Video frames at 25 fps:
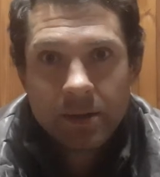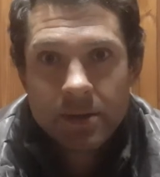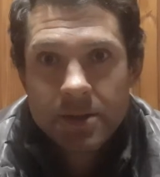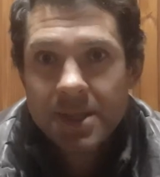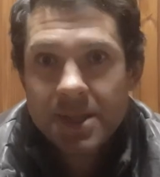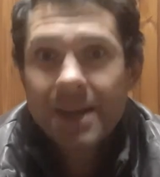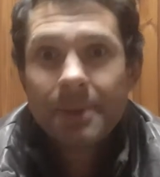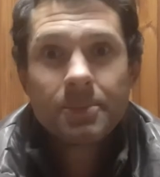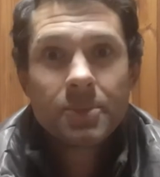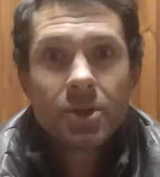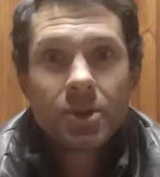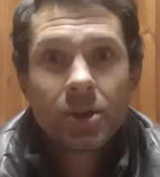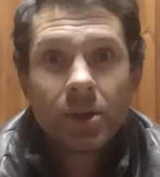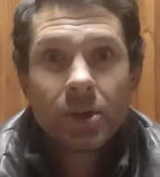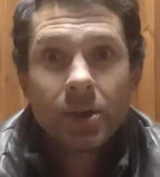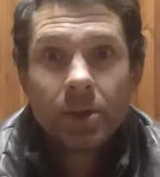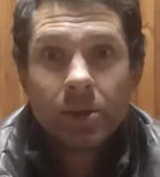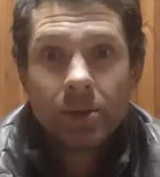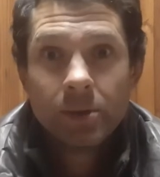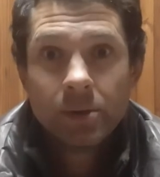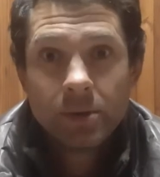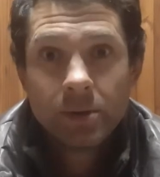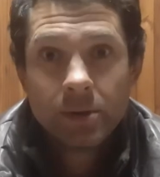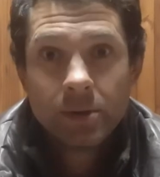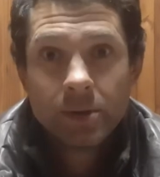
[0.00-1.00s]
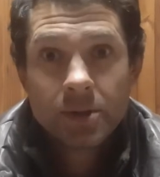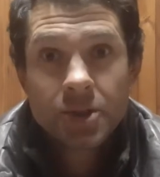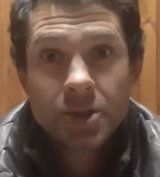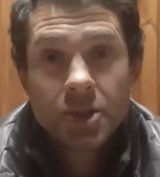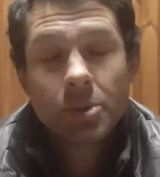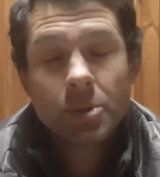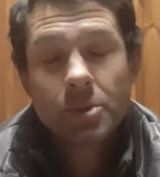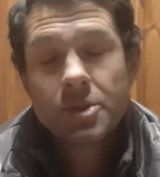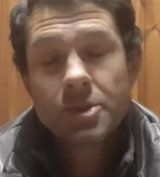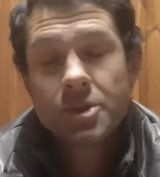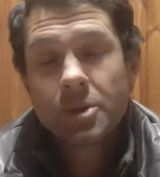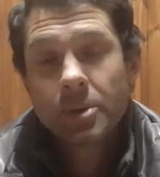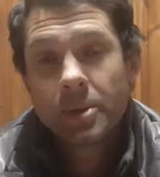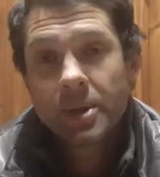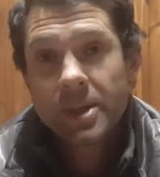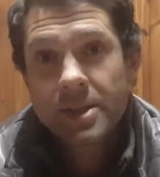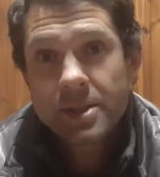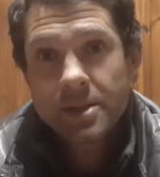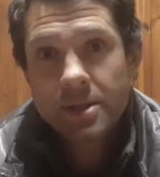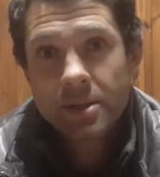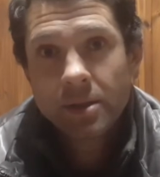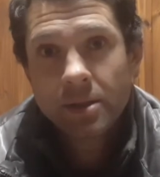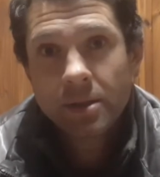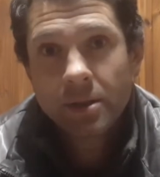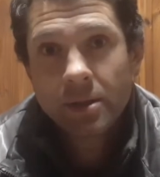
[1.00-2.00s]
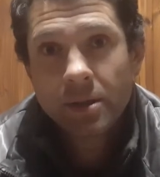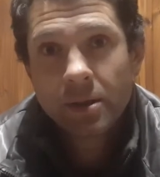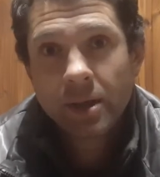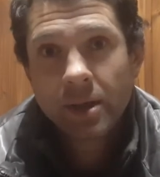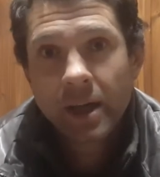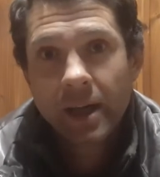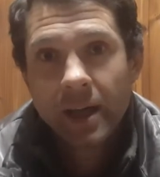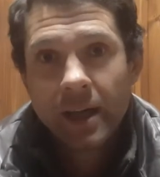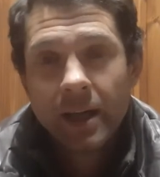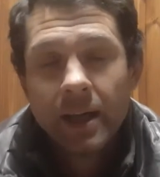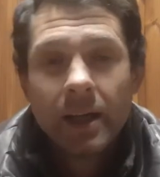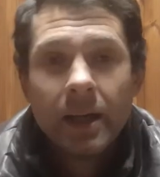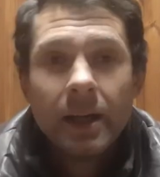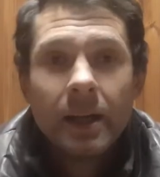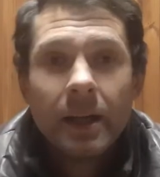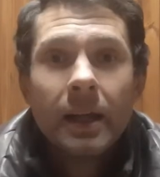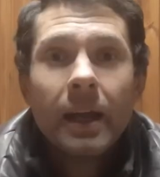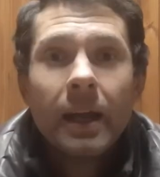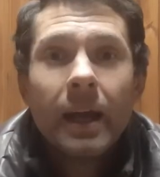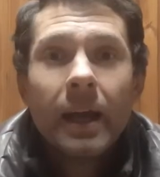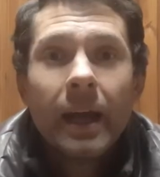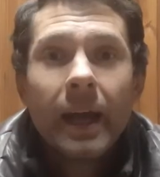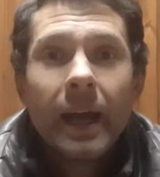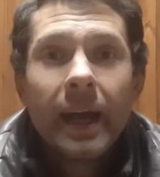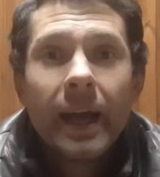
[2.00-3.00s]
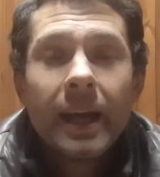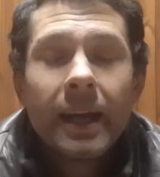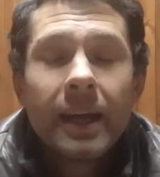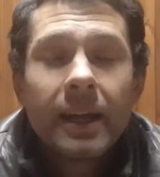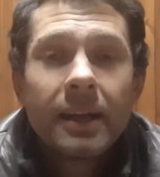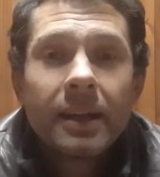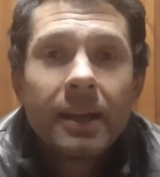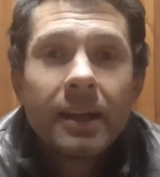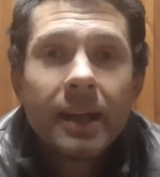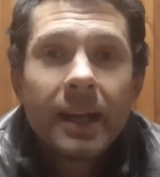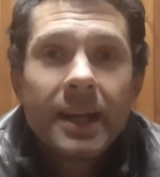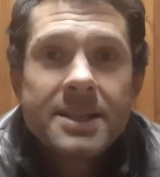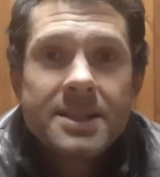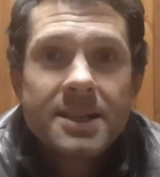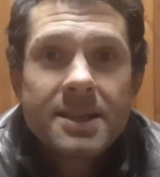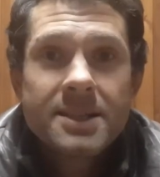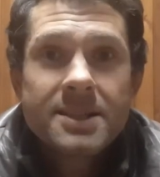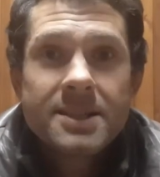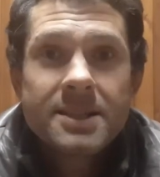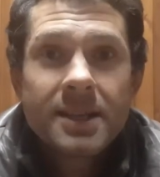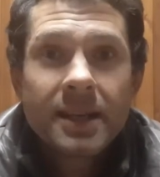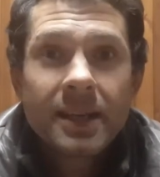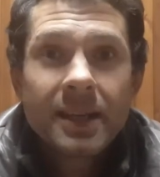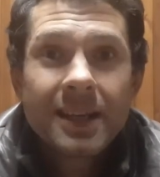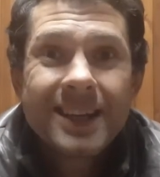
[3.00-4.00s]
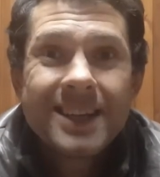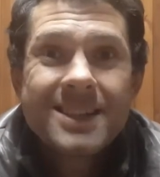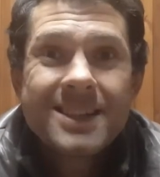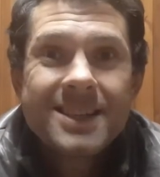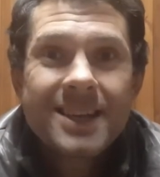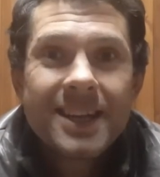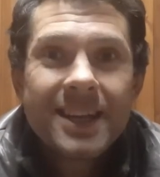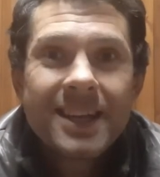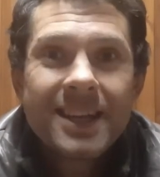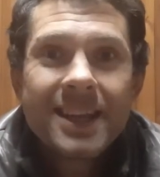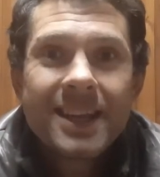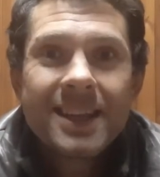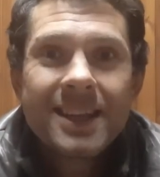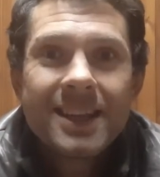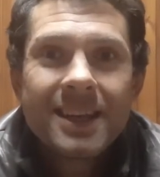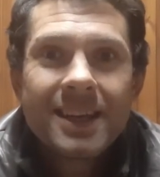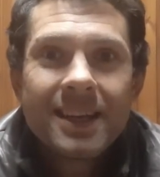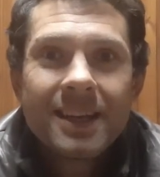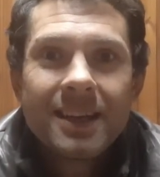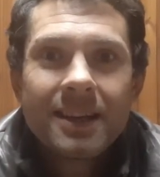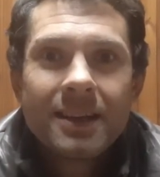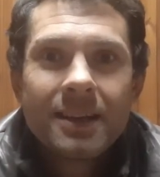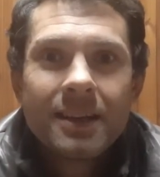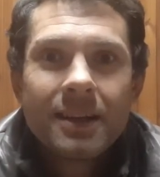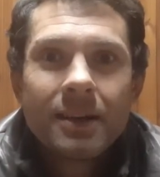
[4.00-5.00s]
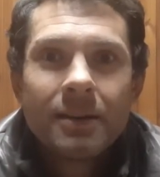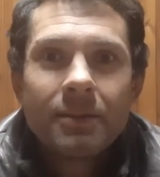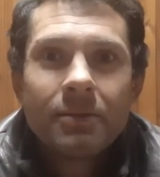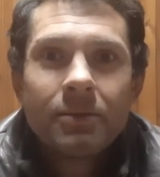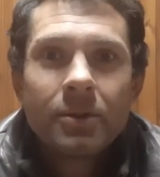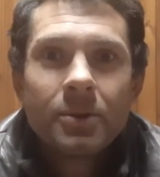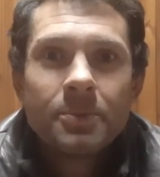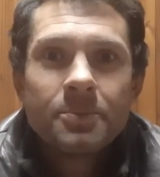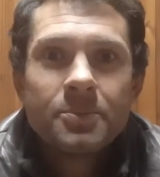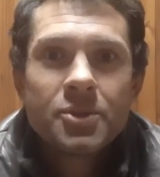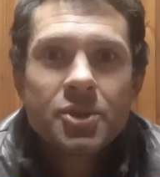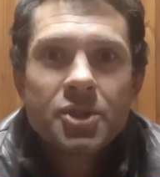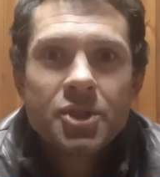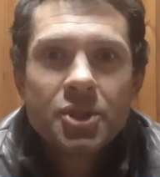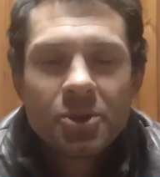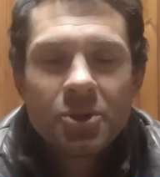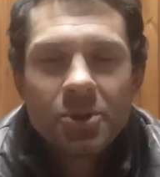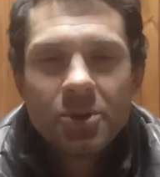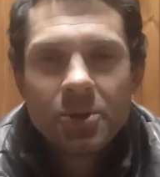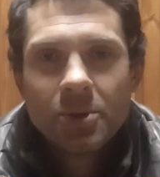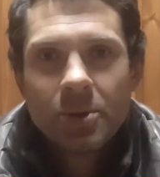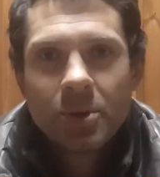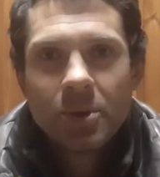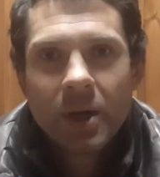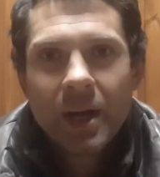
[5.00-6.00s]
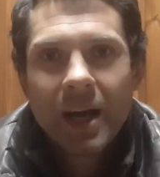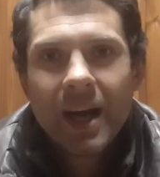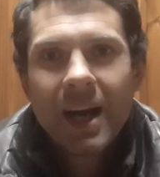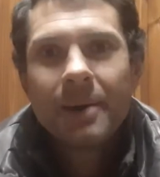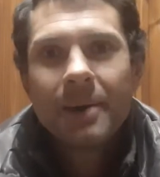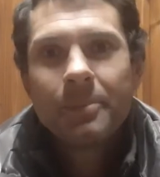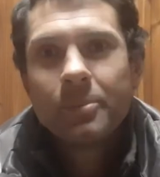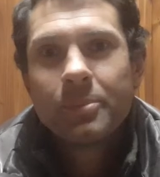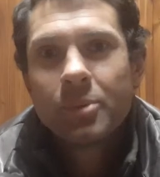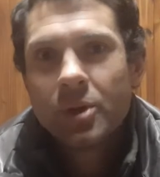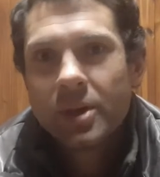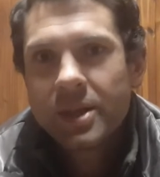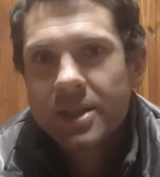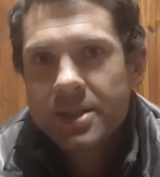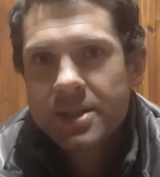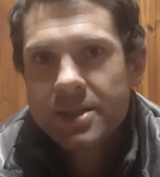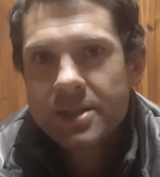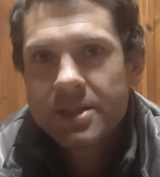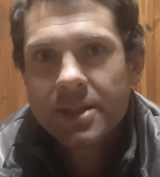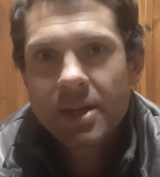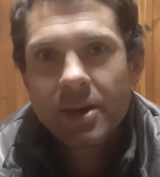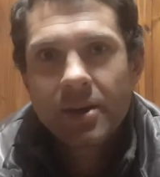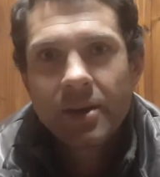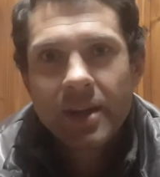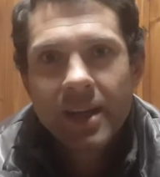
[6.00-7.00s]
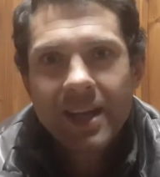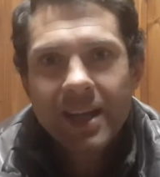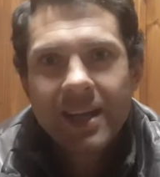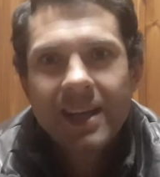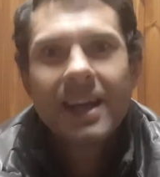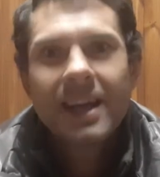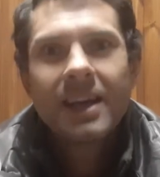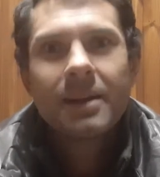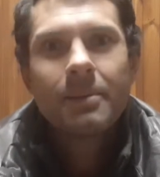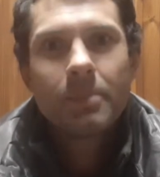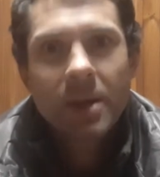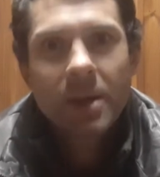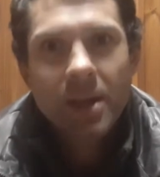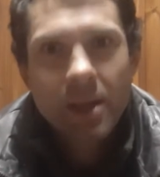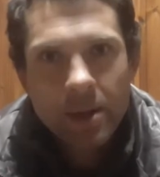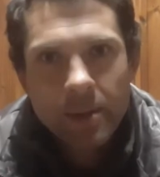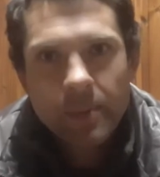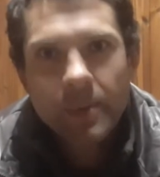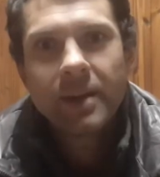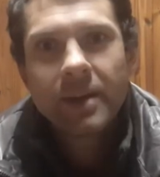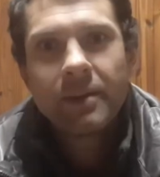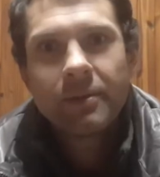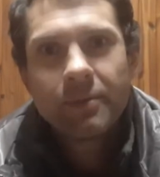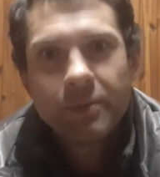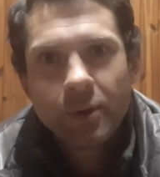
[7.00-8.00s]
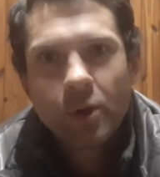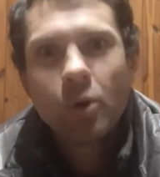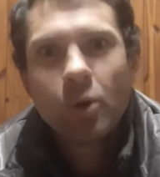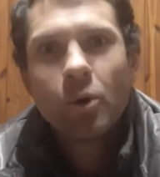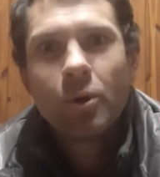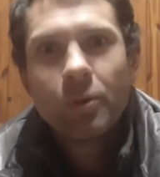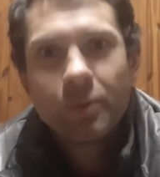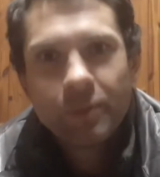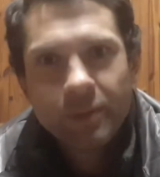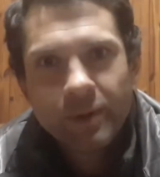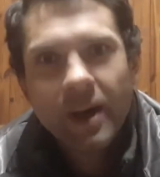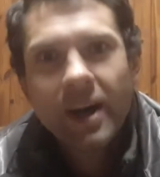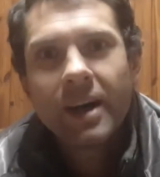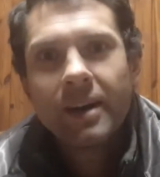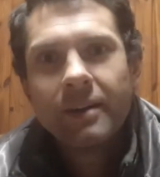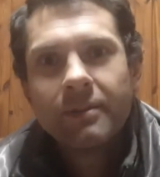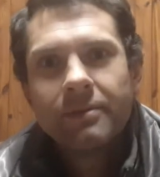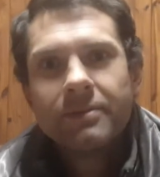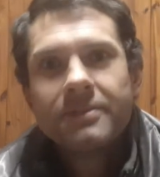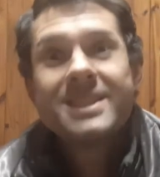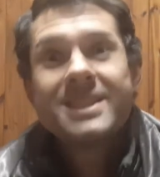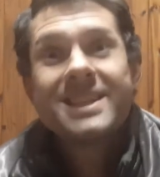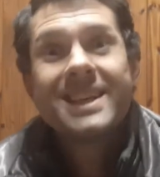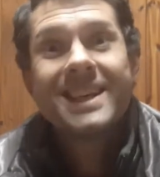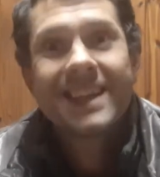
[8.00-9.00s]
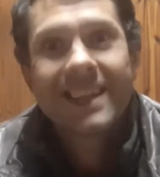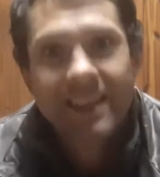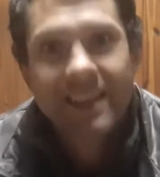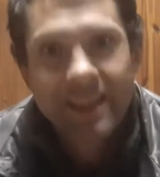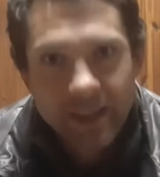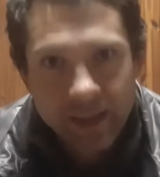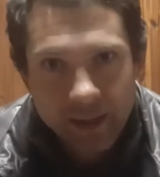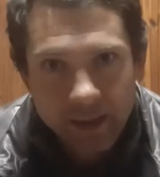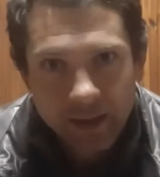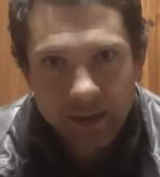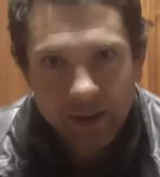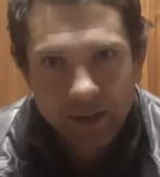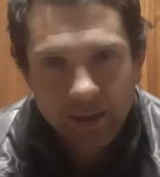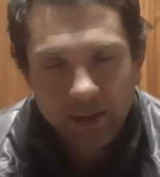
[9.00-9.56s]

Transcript: It's up to you. It's your choice. Okay. And as I said, it's anything from 2 upwards. So there can be 3, 4, 5, 10